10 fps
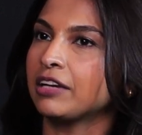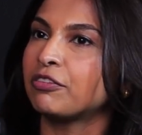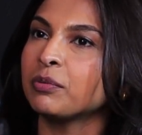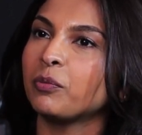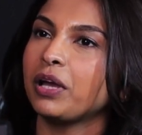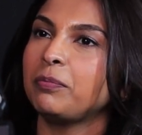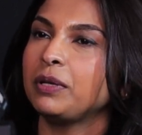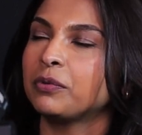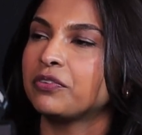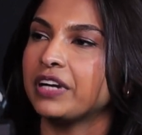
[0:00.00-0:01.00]
from the way
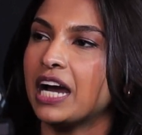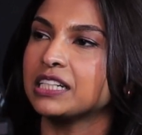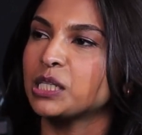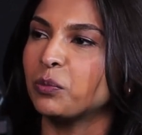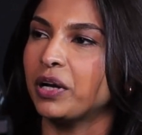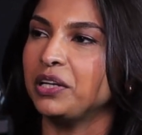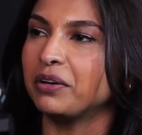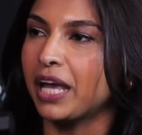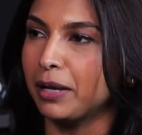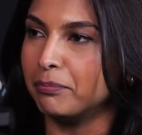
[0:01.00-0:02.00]
people reacted when you
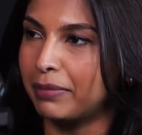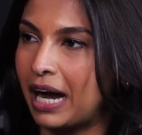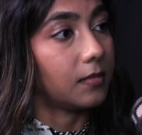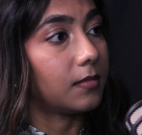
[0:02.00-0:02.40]
came back,